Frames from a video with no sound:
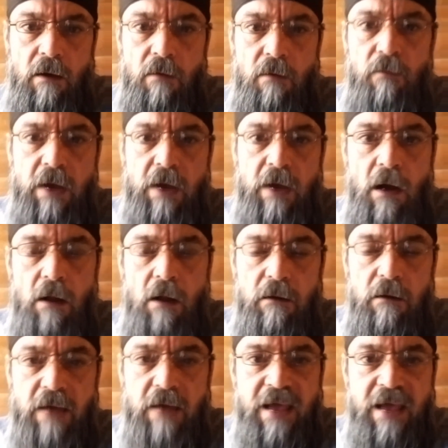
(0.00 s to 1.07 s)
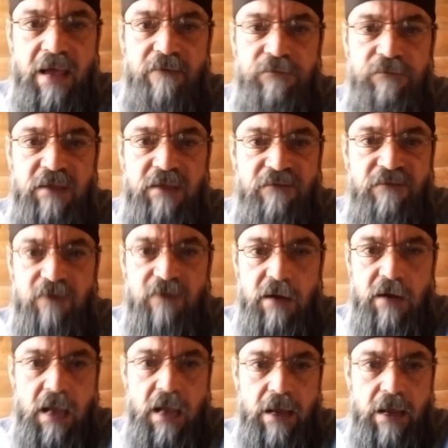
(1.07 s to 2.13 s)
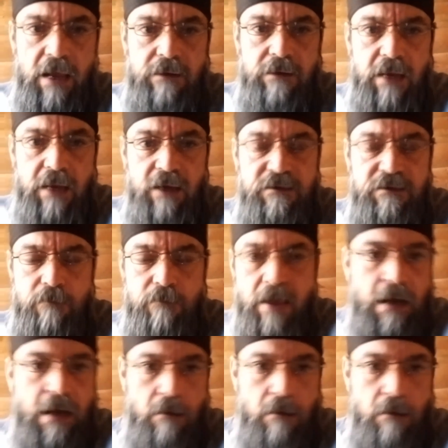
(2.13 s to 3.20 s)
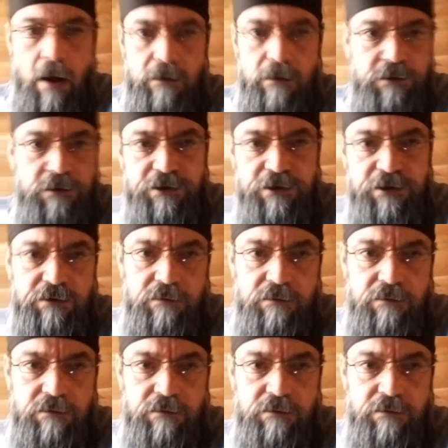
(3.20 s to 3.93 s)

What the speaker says: We all have different ethnic backgrounds,